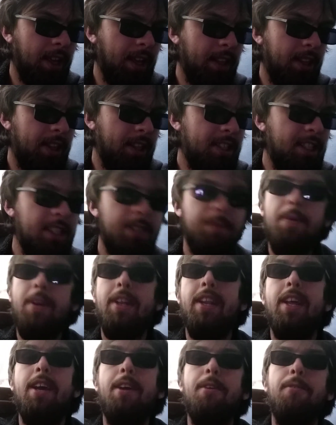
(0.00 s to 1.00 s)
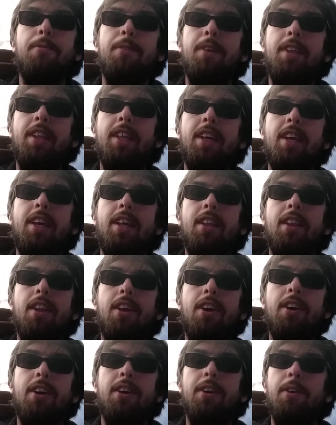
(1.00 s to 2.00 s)
This has been a really
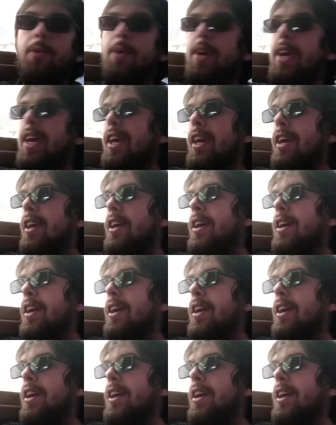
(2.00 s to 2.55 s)
long week.